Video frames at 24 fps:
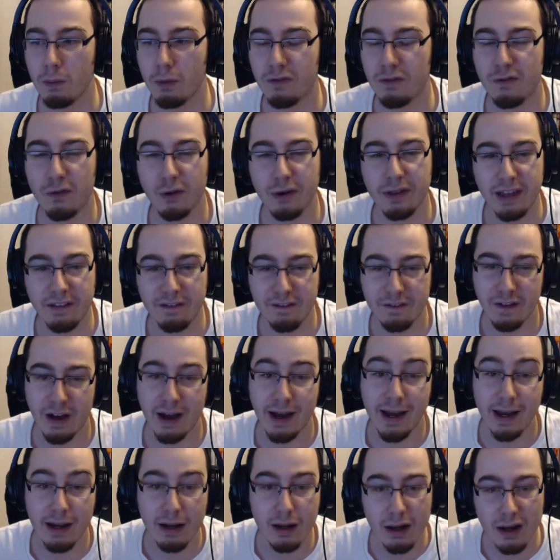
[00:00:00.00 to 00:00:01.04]
before they
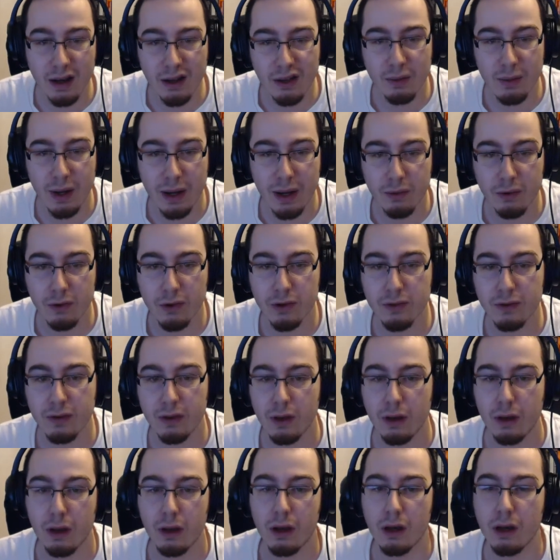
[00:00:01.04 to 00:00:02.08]
find other
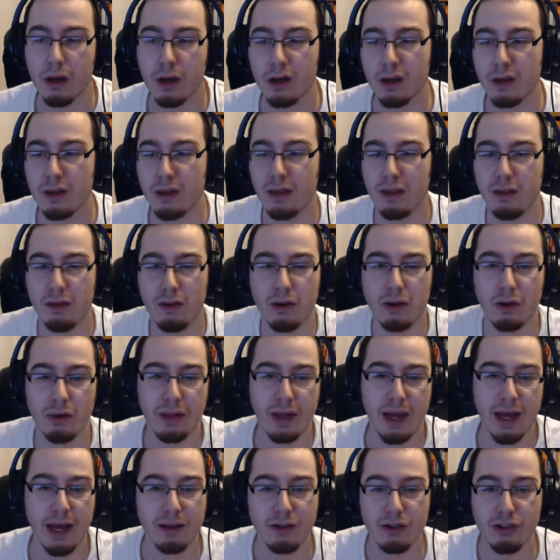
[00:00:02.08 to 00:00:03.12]
members.
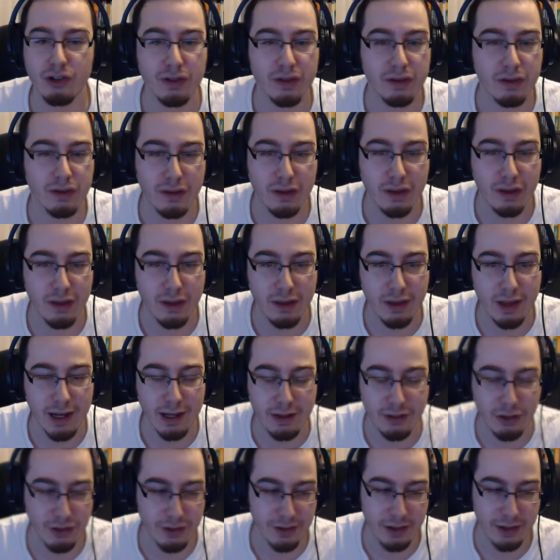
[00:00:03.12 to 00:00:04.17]
They had
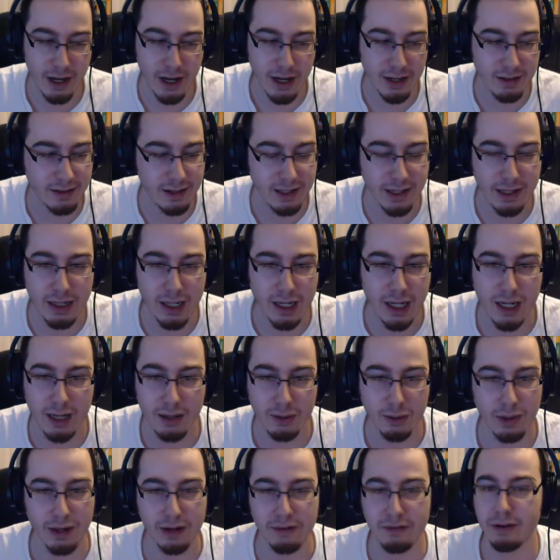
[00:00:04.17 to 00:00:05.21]
just lost
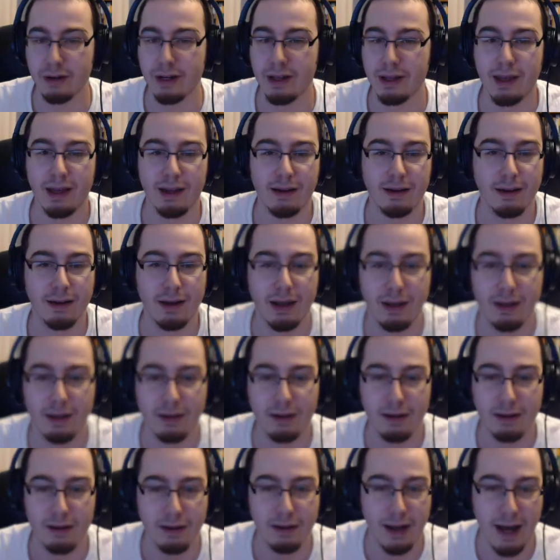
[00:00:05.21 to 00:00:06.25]
T-Dog or whatever,
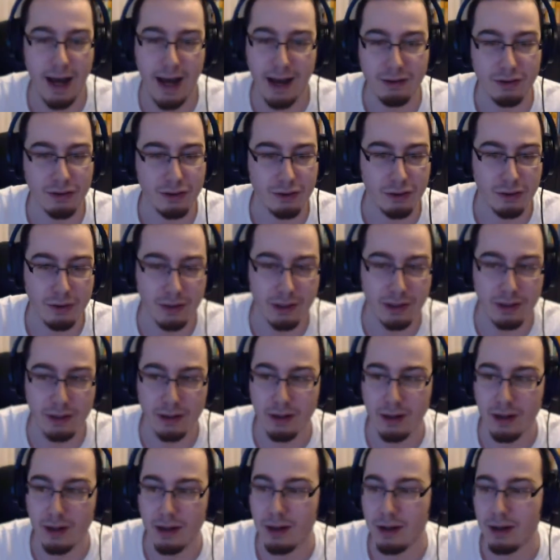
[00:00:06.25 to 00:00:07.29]
and Axel
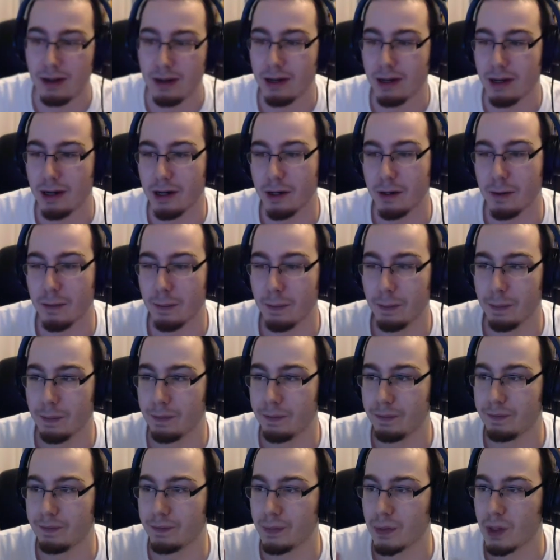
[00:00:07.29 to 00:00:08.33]
and
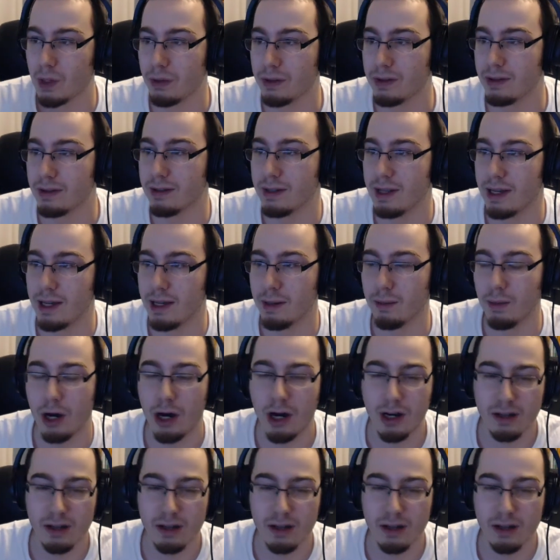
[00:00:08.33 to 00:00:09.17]
what's his name,